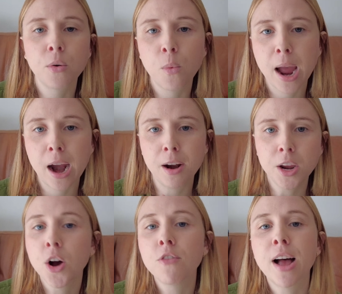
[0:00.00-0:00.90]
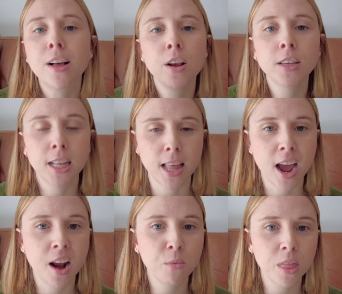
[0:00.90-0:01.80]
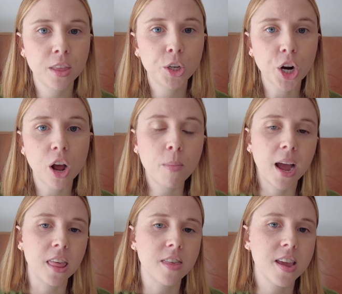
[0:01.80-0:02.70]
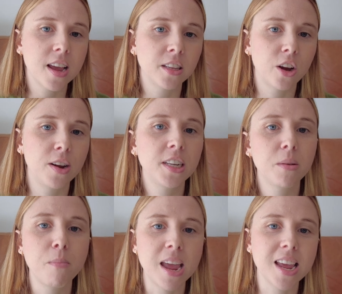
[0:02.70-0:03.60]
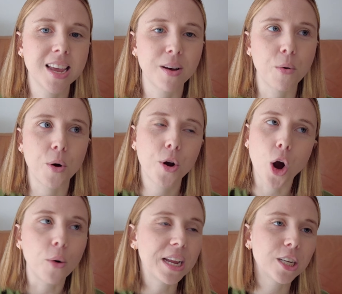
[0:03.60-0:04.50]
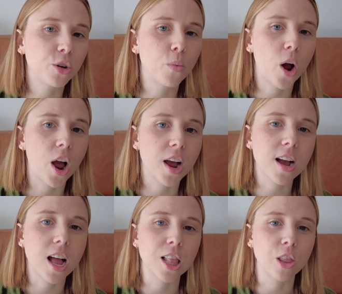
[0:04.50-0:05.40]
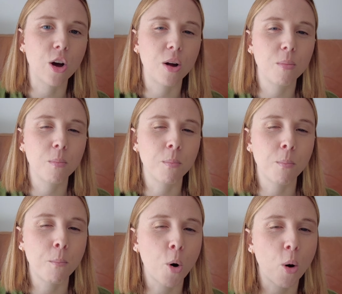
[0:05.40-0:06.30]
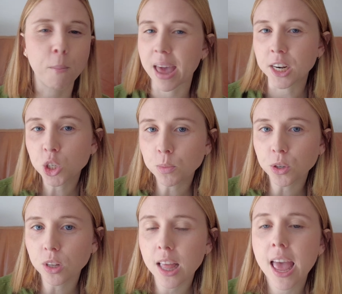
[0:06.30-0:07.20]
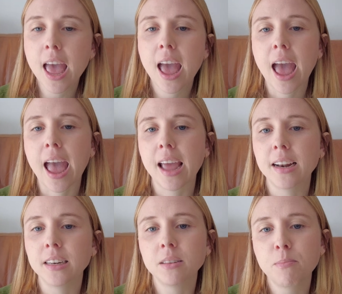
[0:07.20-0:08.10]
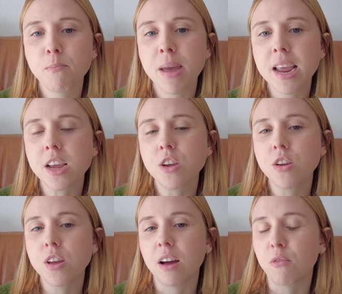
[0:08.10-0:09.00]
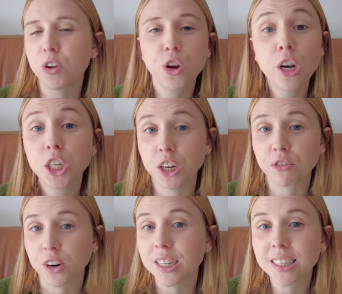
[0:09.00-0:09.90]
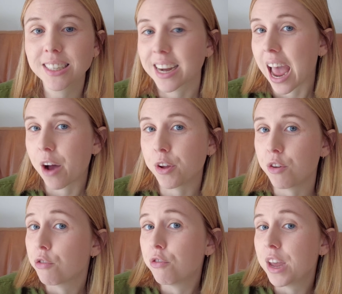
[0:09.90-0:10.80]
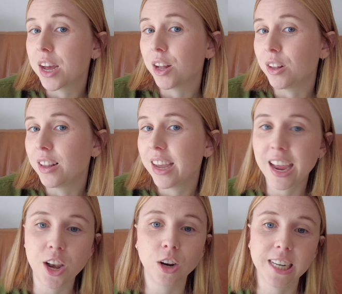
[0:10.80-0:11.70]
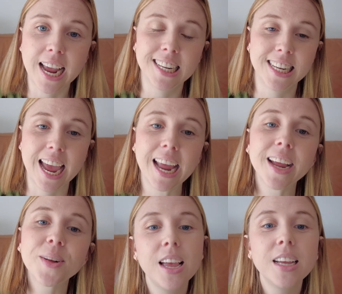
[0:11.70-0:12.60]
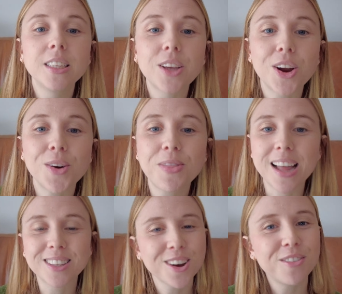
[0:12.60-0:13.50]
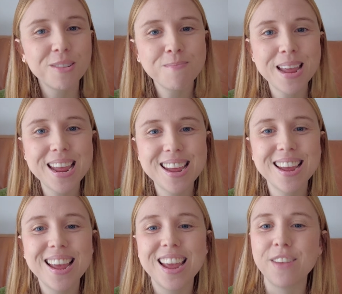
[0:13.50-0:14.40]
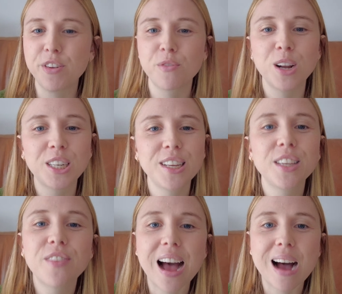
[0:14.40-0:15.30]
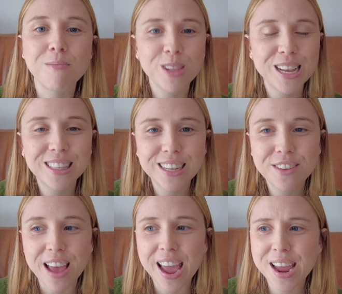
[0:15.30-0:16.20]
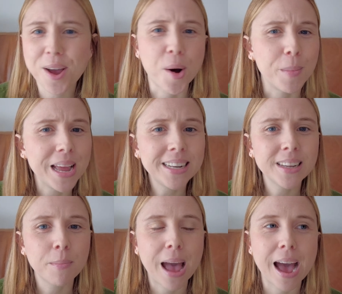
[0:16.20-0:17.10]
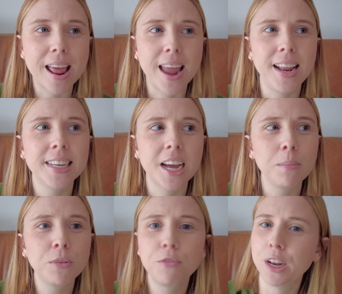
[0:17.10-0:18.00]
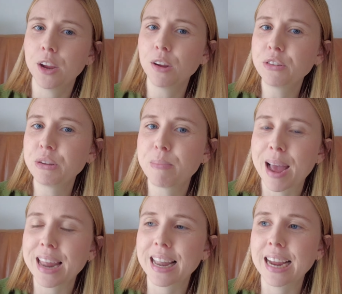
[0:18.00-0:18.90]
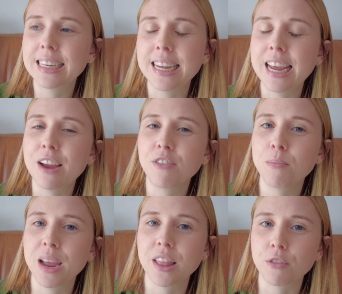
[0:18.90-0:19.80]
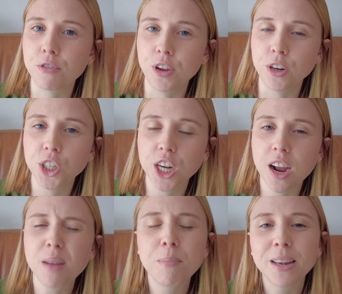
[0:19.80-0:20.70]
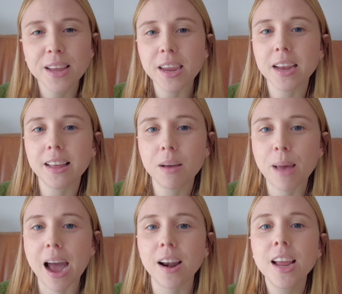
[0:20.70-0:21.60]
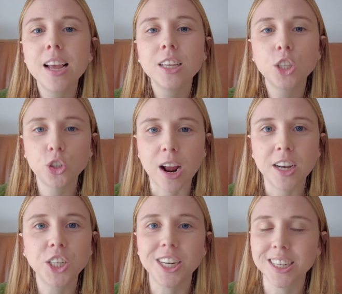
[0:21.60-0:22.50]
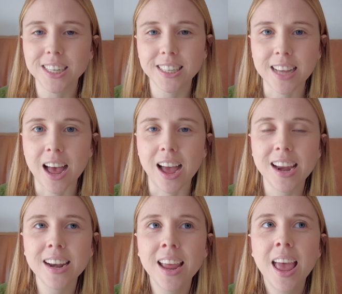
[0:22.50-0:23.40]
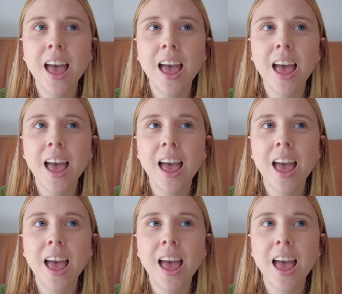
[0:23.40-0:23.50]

where your values align with the job, I think it's going to make going to work a lot more manageable and make a huge difference in how you feel in your day-to-day. So that's all from me. If you've watched this far, please leave a comment about any types of videos you might like to hear from me in the future, particularly about strategy and design.